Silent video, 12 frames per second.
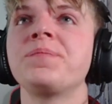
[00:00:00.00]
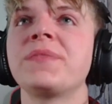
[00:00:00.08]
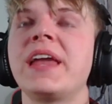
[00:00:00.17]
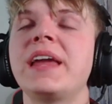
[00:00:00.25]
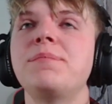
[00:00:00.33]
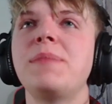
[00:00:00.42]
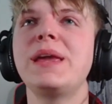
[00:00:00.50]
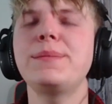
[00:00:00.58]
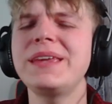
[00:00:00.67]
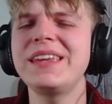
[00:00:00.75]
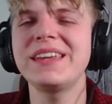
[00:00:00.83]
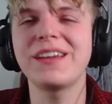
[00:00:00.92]
and
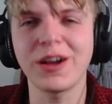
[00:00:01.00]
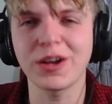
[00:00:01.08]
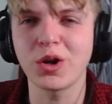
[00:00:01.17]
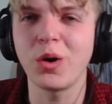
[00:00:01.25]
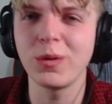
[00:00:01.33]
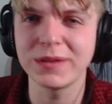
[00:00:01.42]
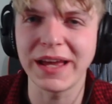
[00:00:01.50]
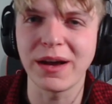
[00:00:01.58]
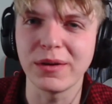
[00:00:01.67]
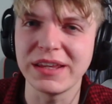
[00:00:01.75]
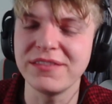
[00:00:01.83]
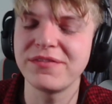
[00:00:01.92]
maybe he got called
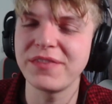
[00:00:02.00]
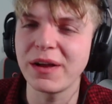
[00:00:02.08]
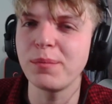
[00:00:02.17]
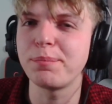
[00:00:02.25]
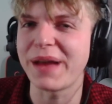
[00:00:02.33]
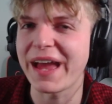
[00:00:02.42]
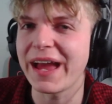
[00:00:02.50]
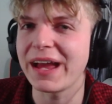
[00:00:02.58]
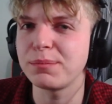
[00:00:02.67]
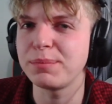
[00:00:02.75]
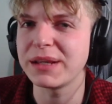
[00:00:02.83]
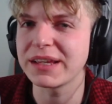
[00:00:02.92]
out. He felt
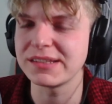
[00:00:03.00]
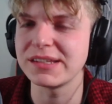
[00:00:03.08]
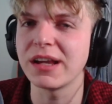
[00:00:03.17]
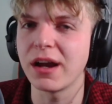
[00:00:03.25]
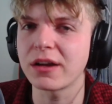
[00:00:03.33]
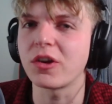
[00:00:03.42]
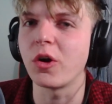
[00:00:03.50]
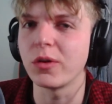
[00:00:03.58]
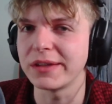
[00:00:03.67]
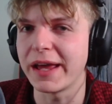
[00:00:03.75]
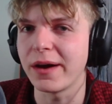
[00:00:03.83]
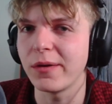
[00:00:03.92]
bad because he got
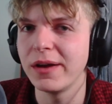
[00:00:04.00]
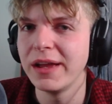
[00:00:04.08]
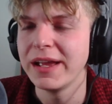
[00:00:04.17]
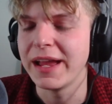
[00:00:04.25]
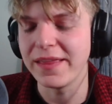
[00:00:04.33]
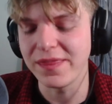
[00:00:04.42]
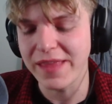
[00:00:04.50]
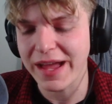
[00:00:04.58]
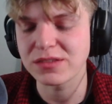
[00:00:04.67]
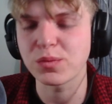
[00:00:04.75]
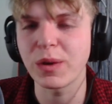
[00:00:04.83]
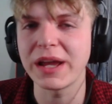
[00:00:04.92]
called out, and
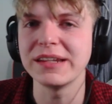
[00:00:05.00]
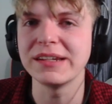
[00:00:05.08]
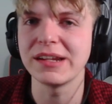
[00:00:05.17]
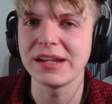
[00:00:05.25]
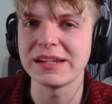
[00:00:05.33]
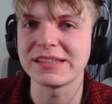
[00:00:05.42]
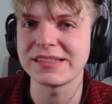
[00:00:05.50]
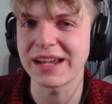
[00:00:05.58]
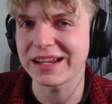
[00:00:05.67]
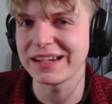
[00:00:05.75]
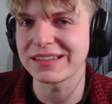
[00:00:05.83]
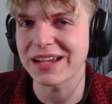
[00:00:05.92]
that's why he did it a
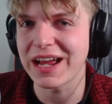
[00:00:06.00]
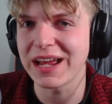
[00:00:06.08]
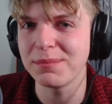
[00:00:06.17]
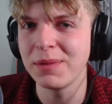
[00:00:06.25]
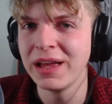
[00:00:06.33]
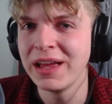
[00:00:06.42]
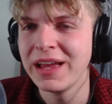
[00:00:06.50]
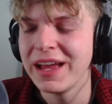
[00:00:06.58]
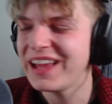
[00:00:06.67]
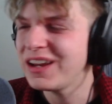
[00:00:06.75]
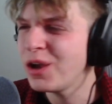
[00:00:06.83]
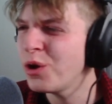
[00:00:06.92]
second time.
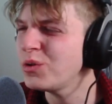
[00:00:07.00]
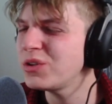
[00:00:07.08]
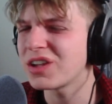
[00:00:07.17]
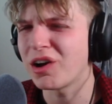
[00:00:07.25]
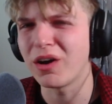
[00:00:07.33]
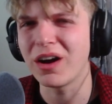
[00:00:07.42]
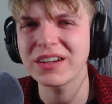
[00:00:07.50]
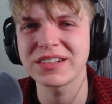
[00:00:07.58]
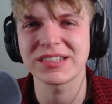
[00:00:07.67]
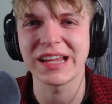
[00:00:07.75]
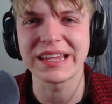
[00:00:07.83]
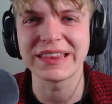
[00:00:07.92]
And who
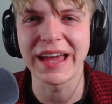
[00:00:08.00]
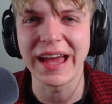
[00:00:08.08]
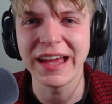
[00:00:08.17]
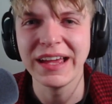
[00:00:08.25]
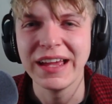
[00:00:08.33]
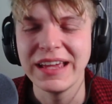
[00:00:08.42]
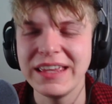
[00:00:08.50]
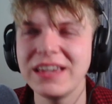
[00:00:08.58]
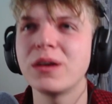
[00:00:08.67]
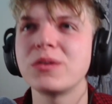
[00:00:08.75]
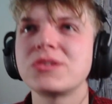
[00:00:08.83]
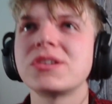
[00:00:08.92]
talks like that? He
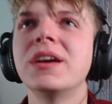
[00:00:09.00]
goes,